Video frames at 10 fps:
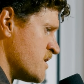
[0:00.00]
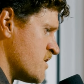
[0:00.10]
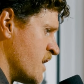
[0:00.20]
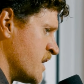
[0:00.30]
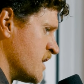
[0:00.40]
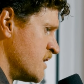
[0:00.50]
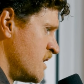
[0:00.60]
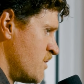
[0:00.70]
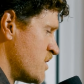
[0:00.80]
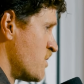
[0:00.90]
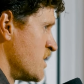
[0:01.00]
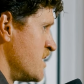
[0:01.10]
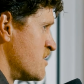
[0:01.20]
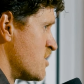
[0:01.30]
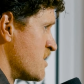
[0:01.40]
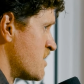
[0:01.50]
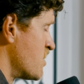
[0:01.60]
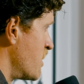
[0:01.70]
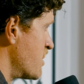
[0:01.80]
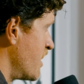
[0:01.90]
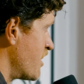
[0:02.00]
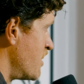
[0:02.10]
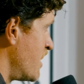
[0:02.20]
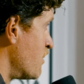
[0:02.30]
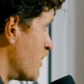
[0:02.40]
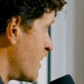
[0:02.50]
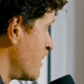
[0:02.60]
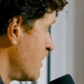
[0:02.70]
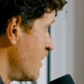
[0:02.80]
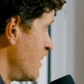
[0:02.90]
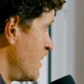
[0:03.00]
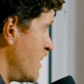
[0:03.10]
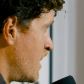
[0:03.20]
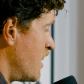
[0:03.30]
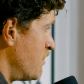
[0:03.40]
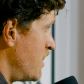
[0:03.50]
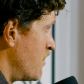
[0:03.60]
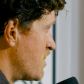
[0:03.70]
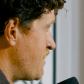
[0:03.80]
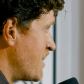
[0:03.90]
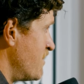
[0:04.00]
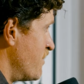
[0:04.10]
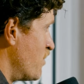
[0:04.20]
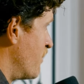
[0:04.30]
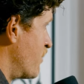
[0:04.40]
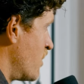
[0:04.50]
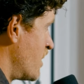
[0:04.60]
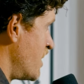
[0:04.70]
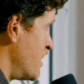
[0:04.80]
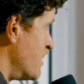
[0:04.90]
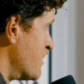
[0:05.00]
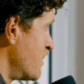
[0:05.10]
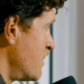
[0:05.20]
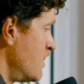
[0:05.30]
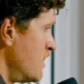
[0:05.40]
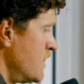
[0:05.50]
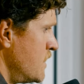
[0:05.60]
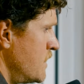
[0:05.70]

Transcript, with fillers: in Australia, which really is just site selection anyway, um, irrespective of what variety it is. Mm.